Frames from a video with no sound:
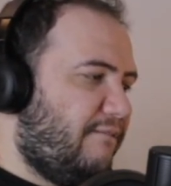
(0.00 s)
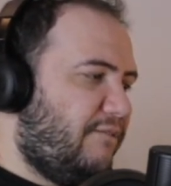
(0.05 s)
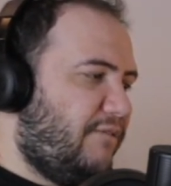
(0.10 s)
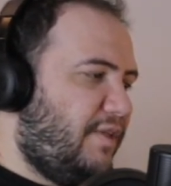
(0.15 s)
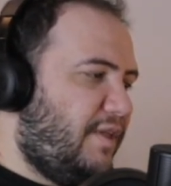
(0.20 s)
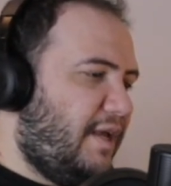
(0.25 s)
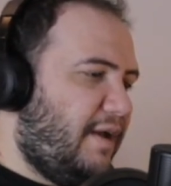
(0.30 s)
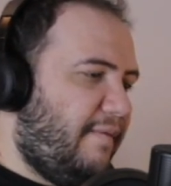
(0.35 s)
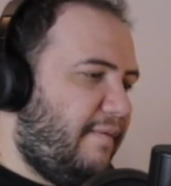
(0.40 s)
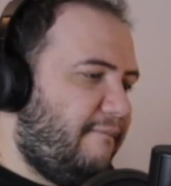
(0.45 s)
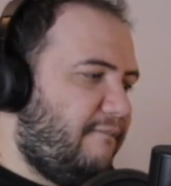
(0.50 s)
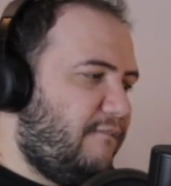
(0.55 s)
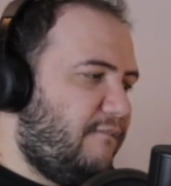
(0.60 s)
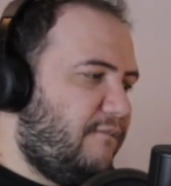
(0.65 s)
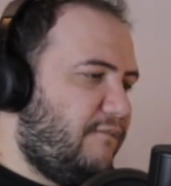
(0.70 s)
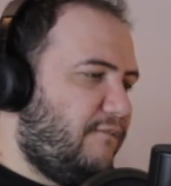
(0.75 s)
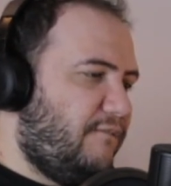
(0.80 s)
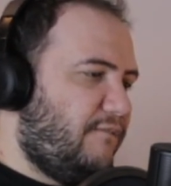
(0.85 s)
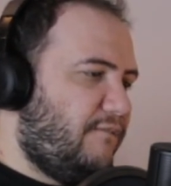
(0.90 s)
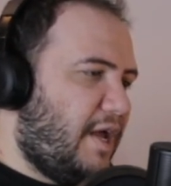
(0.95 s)
yeah.
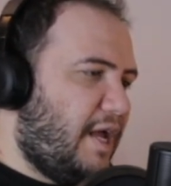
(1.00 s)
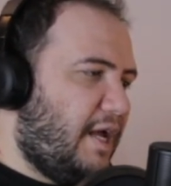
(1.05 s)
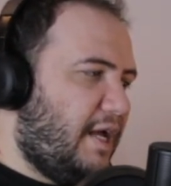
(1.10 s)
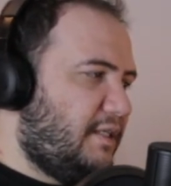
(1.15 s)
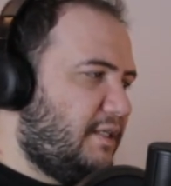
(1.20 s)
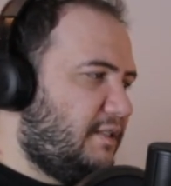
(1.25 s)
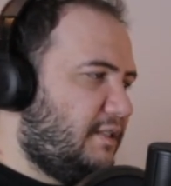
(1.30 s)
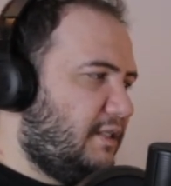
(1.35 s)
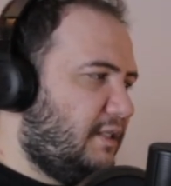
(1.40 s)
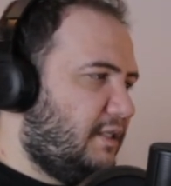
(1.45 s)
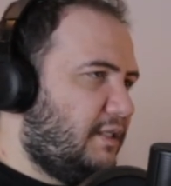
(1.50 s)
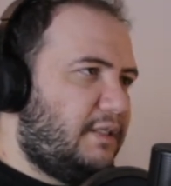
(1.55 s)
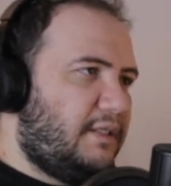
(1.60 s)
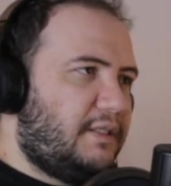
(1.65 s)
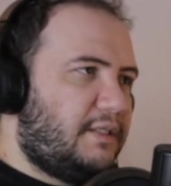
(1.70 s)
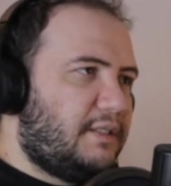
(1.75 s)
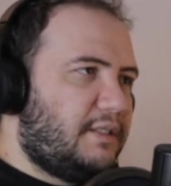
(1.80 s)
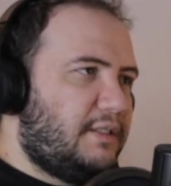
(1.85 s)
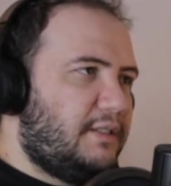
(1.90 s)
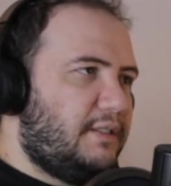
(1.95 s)

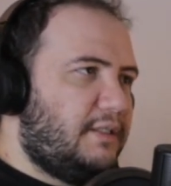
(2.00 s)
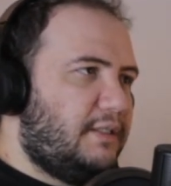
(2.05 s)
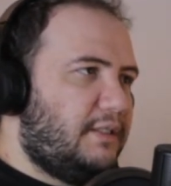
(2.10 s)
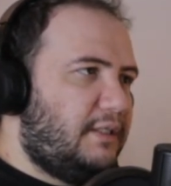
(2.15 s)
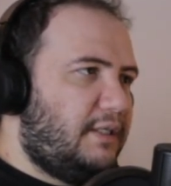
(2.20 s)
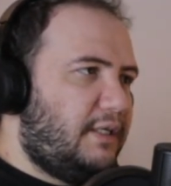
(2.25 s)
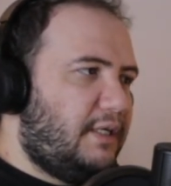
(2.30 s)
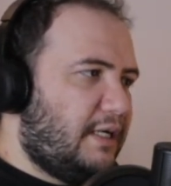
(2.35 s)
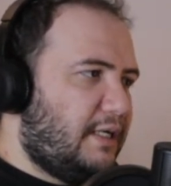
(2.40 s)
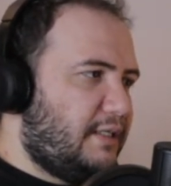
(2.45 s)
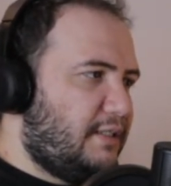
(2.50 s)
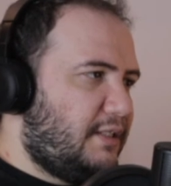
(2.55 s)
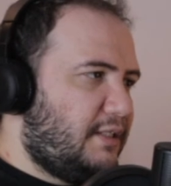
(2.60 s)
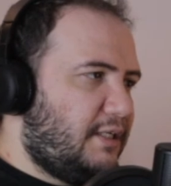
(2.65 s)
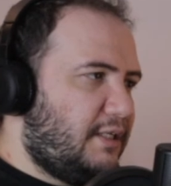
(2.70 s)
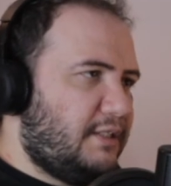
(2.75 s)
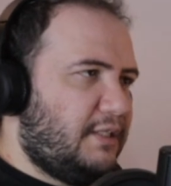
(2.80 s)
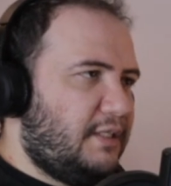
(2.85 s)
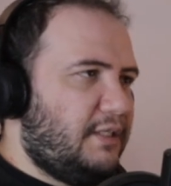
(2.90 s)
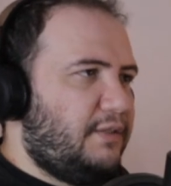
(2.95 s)
Excellent. He has an
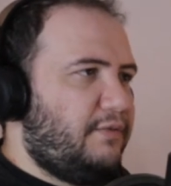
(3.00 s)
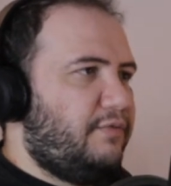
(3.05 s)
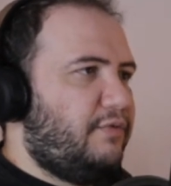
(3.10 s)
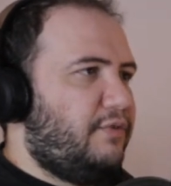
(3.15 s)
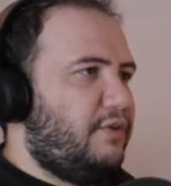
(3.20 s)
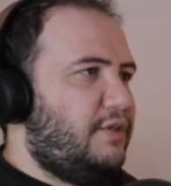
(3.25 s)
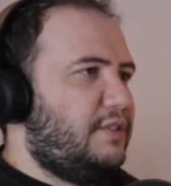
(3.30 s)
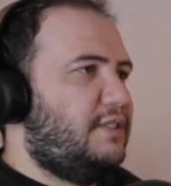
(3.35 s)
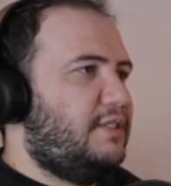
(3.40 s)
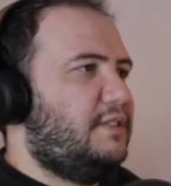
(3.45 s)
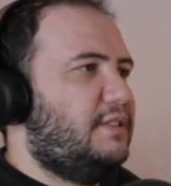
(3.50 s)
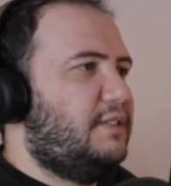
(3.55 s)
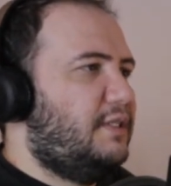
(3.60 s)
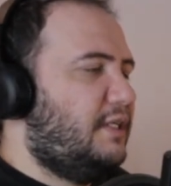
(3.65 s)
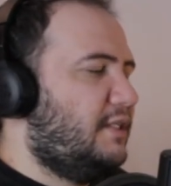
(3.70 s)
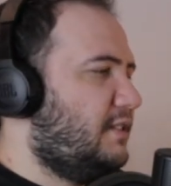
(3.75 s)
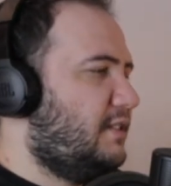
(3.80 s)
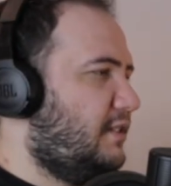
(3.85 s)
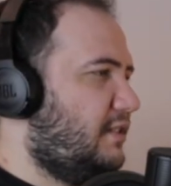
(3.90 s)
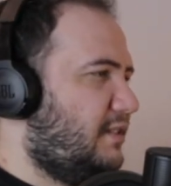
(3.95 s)
excellent voice. He's an
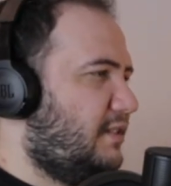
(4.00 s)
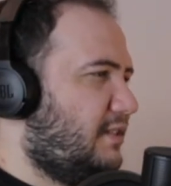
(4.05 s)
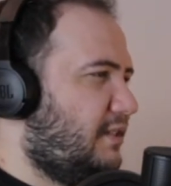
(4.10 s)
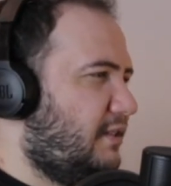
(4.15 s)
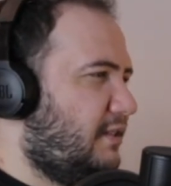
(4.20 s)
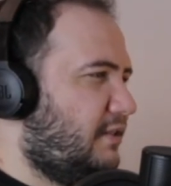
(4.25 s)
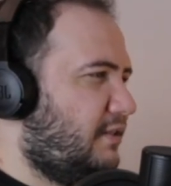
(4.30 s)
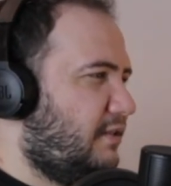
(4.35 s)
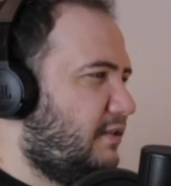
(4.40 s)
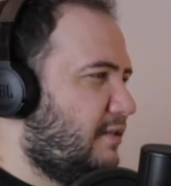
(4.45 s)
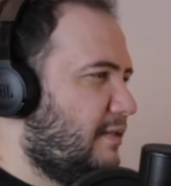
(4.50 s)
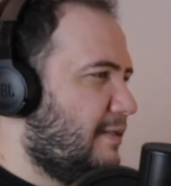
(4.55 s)
excellent singer.